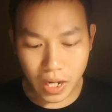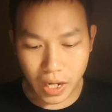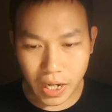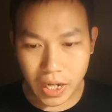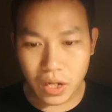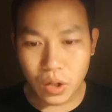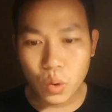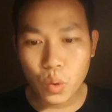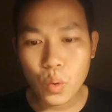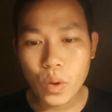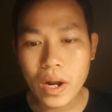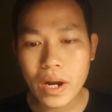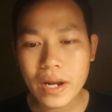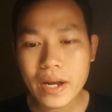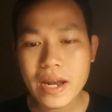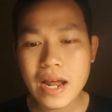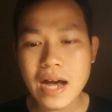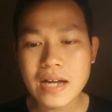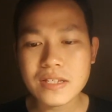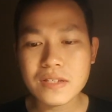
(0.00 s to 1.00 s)
It really
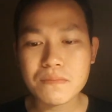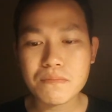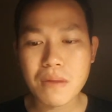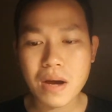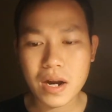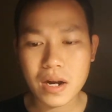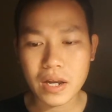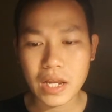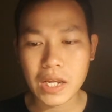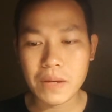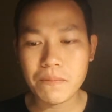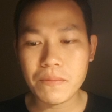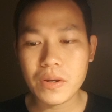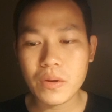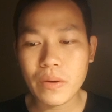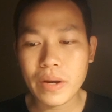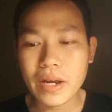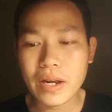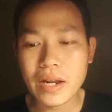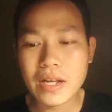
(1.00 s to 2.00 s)
doesn't matter if
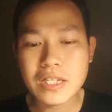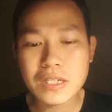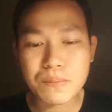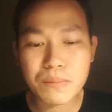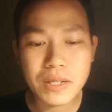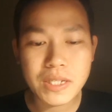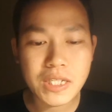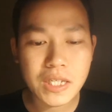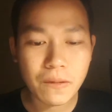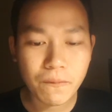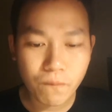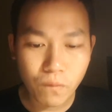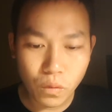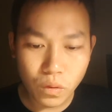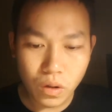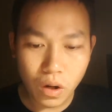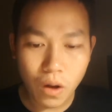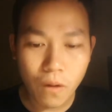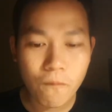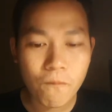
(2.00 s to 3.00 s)
you eat expensive
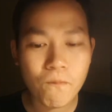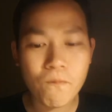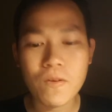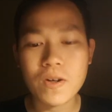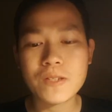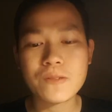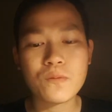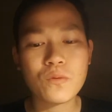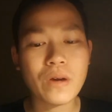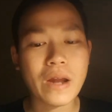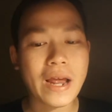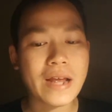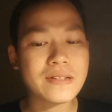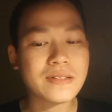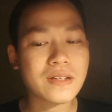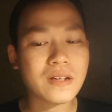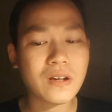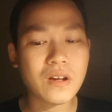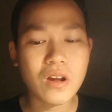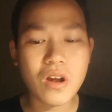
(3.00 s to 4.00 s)
food or fast food
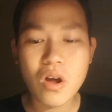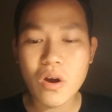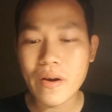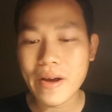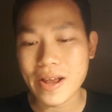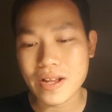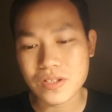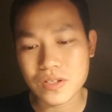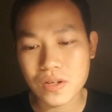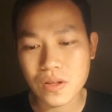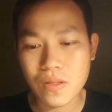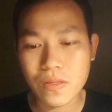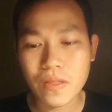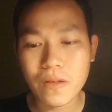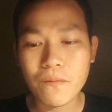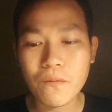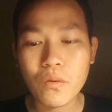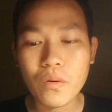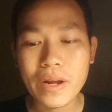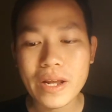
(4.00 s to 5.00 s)
as long as
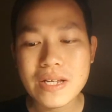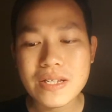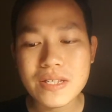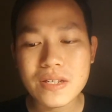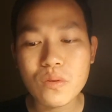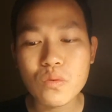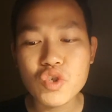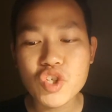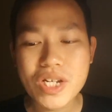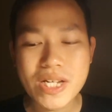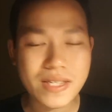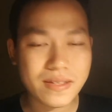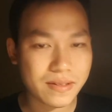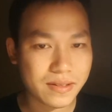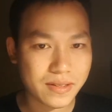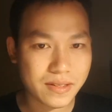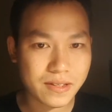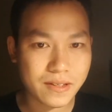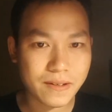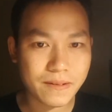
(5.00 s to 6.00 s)
the food is
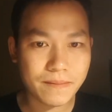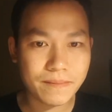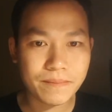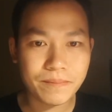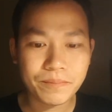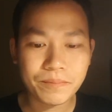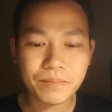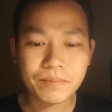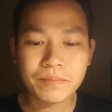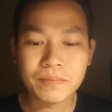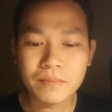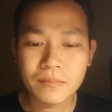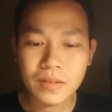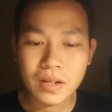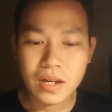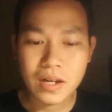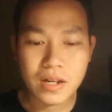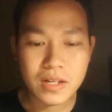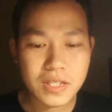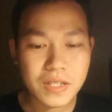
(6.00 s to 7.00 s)
nutritious.
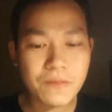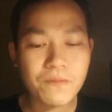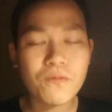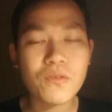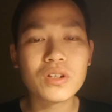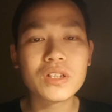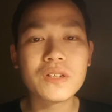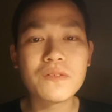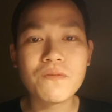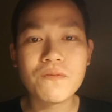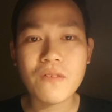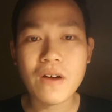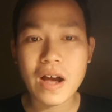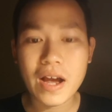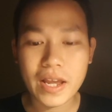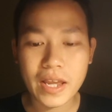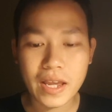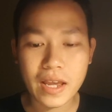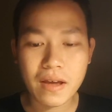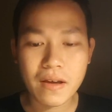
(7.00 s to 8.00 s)
Lesson
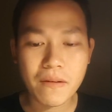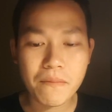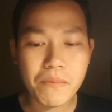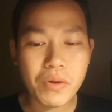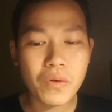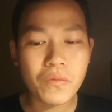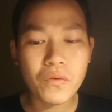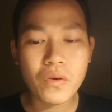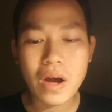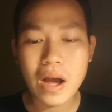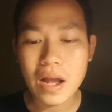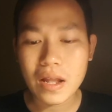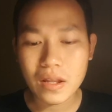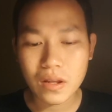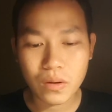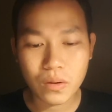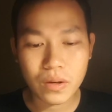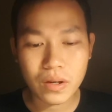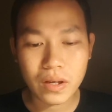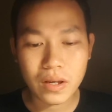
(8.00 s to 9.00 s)
45, beautiful
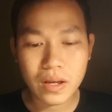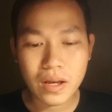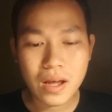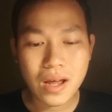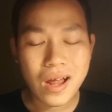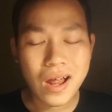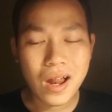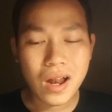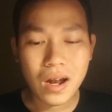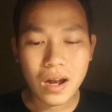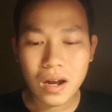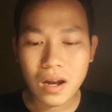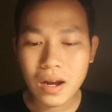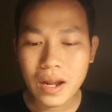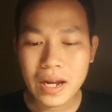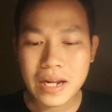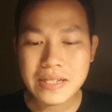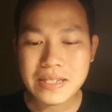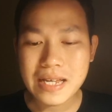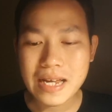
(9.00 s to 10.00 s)
Hanoi.
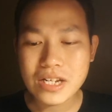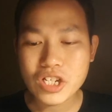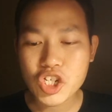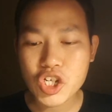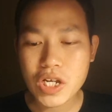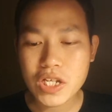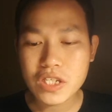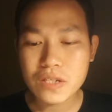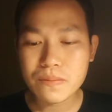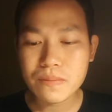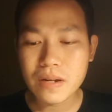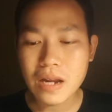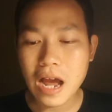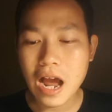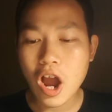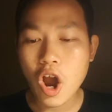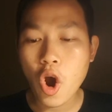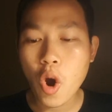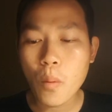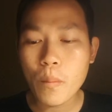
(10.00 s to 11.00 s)
Ladies and gentlemen,
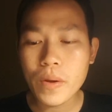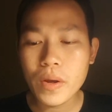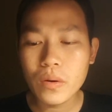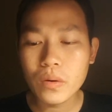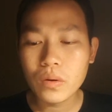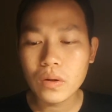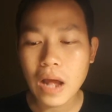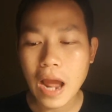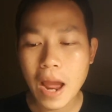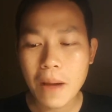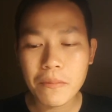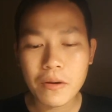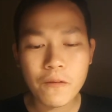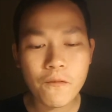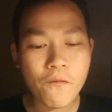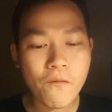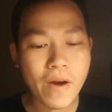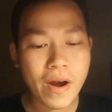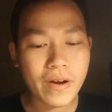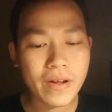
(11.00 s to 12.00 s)
I hope you have a
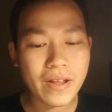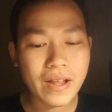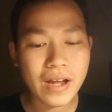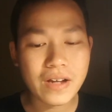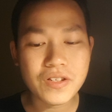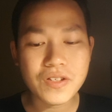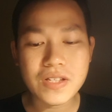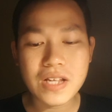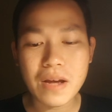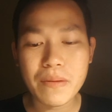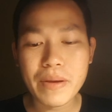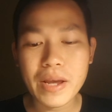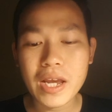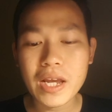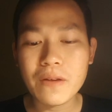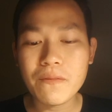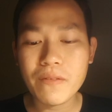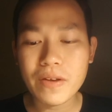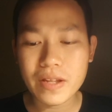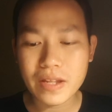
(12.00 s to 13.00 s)
very nice time here
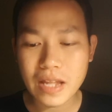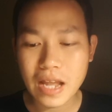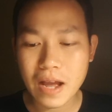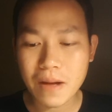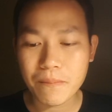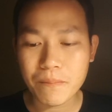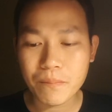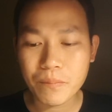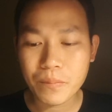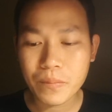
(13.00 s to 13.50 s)
in Vietnam.